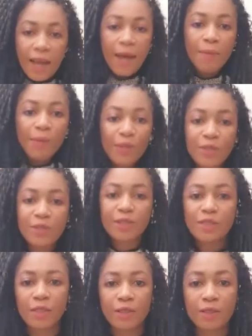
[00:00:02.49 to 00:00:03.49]
I'm going to
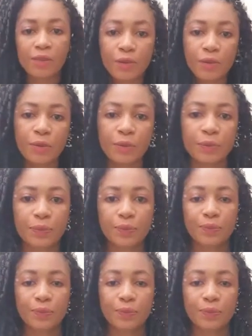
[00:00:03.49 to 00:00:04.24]
tell you